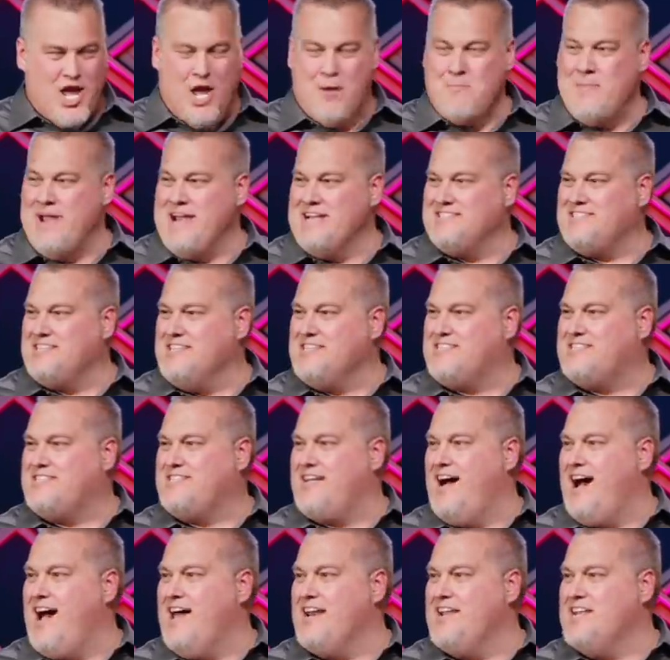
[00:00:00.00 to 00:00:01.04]
it means the
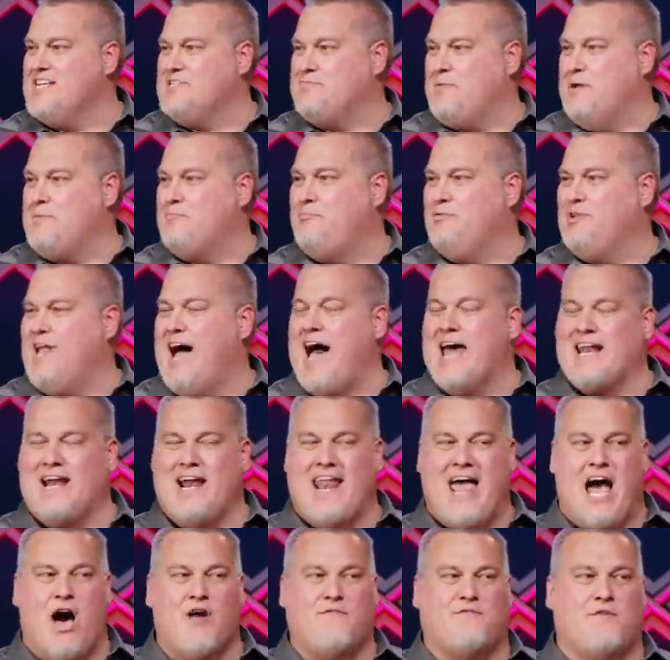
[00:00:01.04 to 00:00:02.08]
sun has been
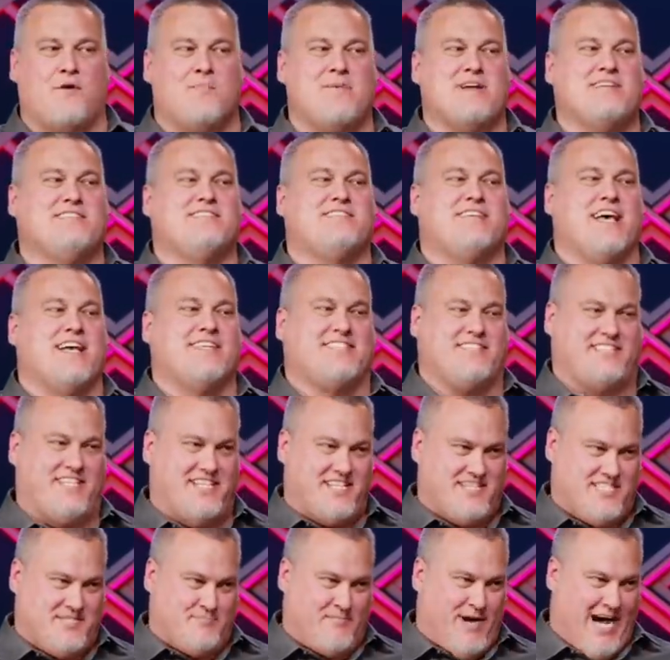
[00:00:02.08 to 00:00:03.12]
blotted out from
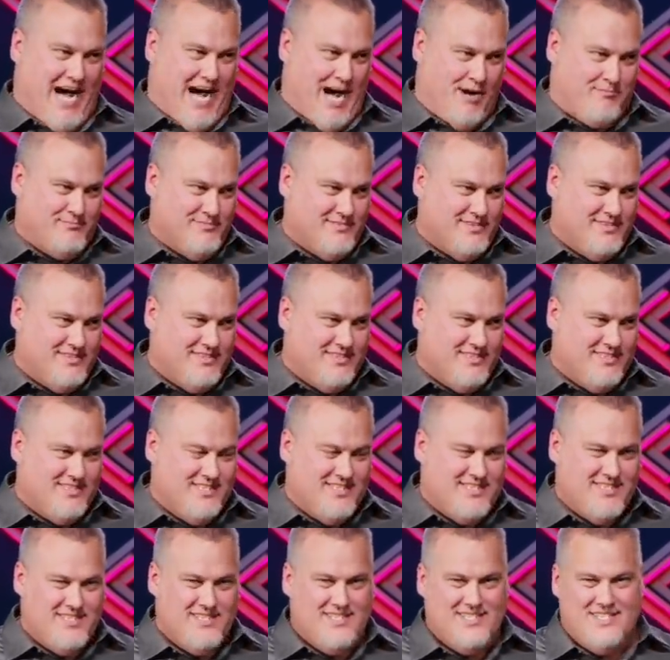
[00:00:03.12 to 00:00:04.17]
existence, Mom.
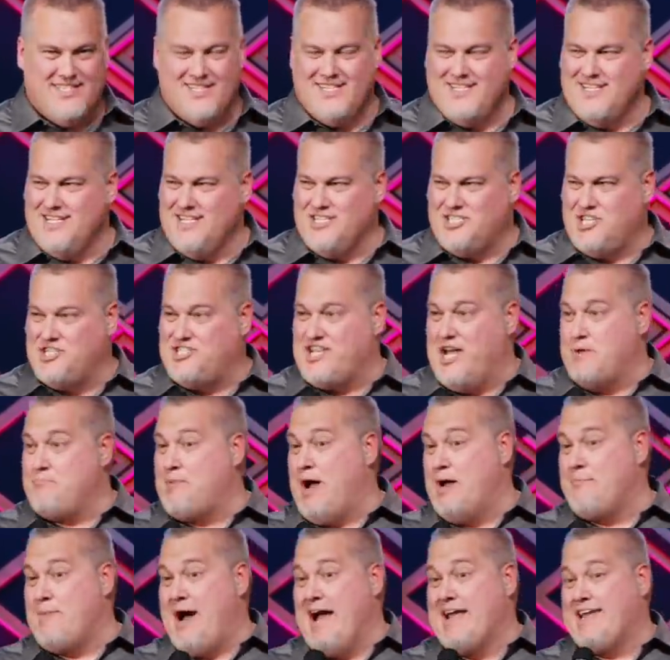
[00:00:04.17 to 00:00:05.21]
She
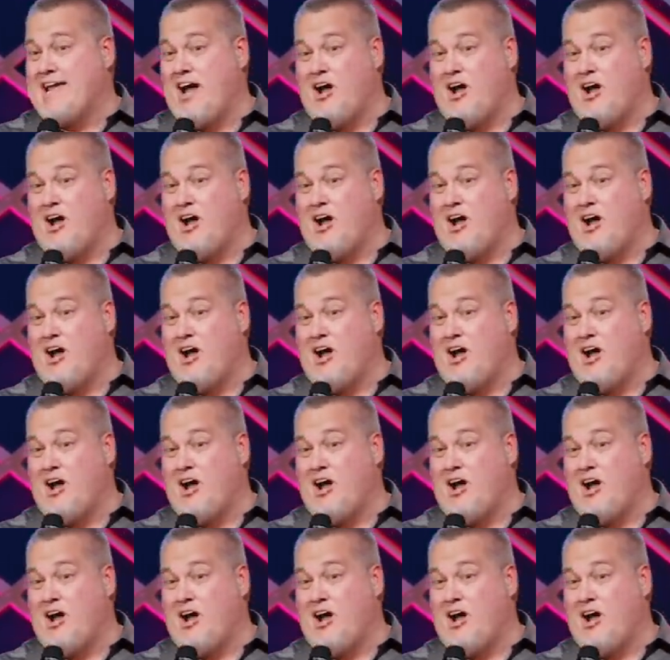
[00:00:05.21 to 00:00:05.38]
said, by my